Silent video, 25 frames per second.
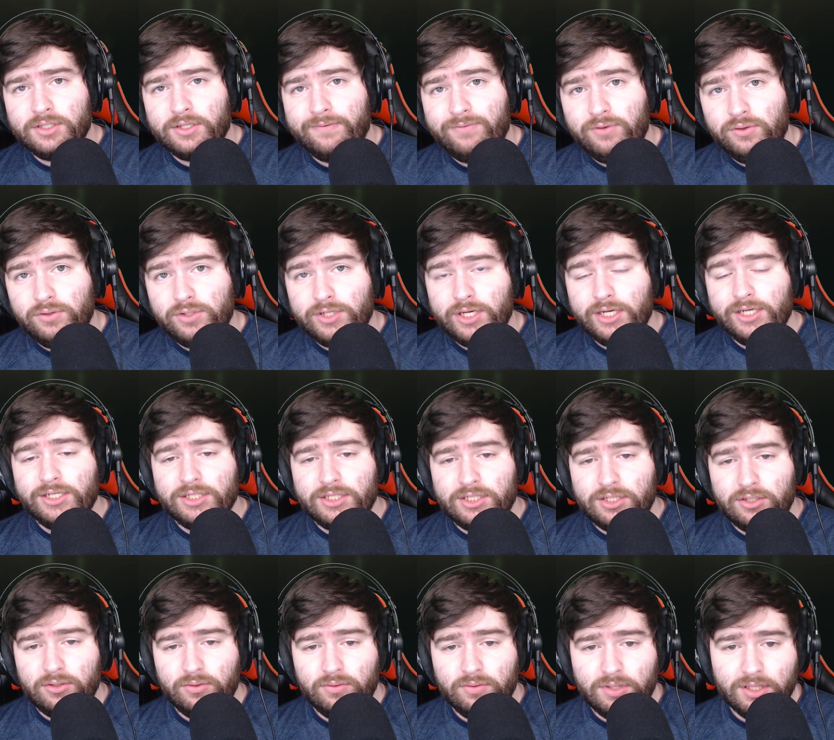a few changes
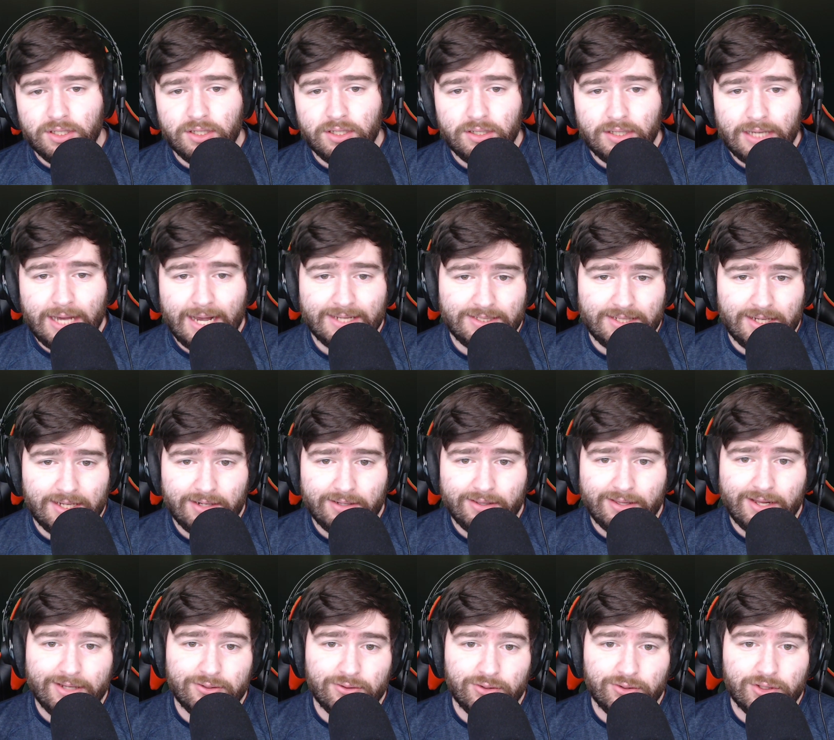to the gas
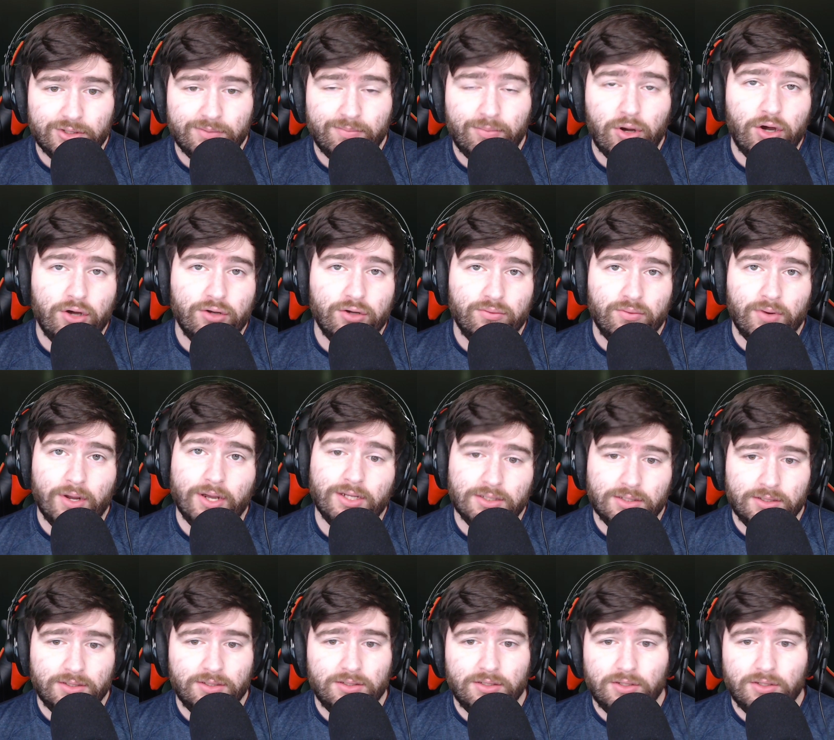analyzer spawn rates.